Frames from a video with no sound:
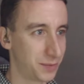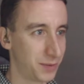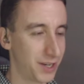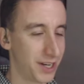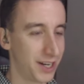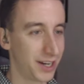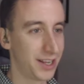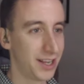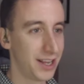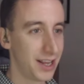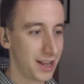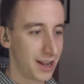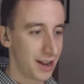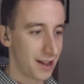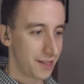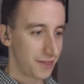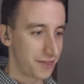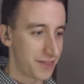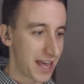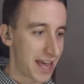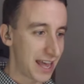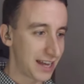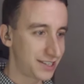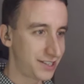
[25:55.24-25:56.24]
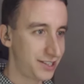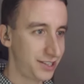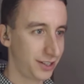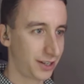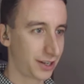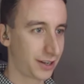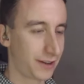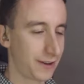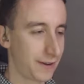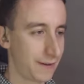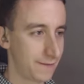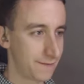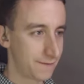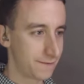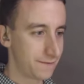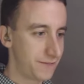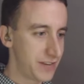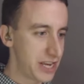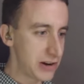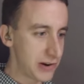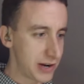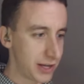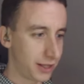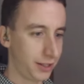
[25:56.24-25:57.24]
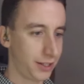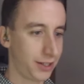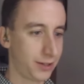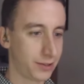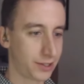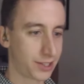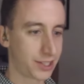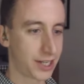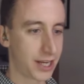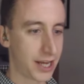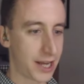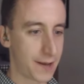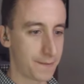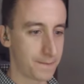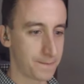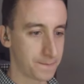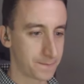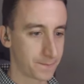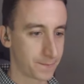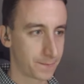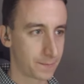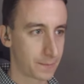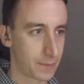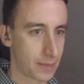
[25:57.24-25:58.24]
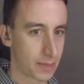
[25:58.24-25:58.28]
miss one. That took very little time.